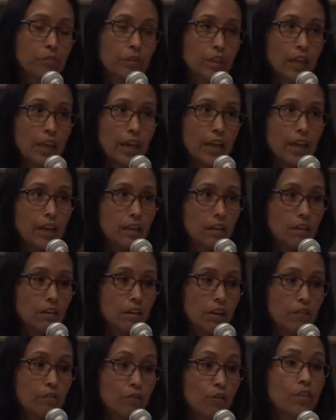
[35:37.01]
and
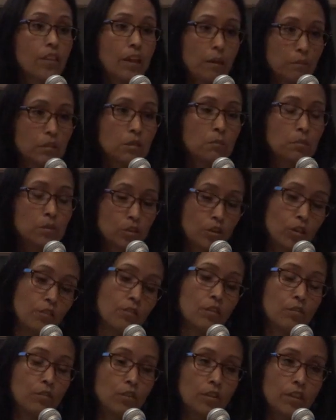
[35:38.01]
for them to preserve
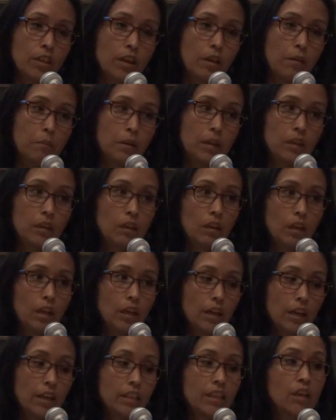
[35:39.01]
it for them. And
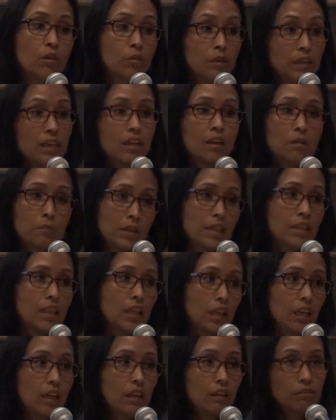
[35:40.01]
I think we need to be
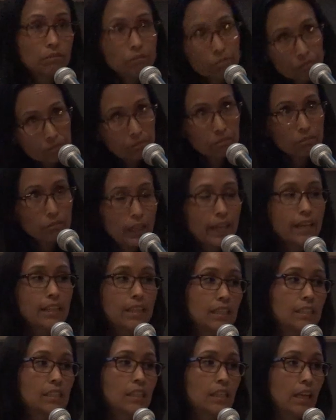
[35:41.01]
thinking like
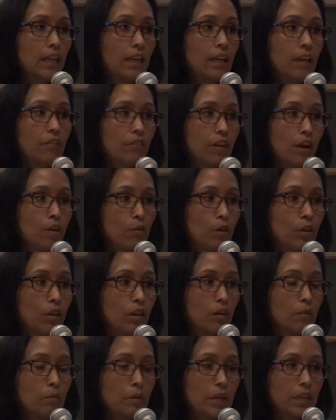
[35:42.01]
this again, of how we're going
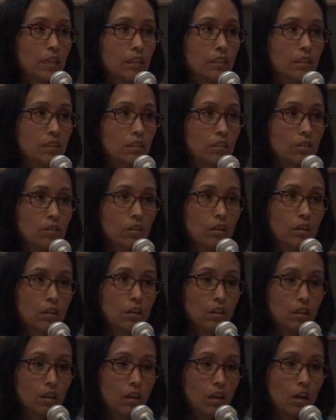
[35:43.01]
to begin to
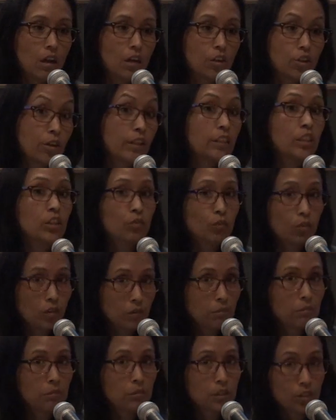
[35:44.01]
transform.
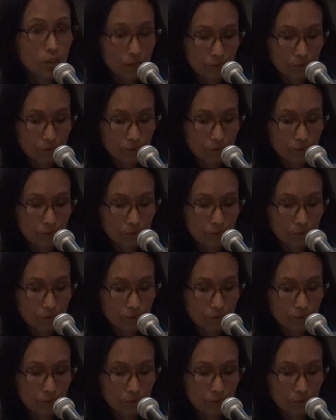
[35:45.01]
So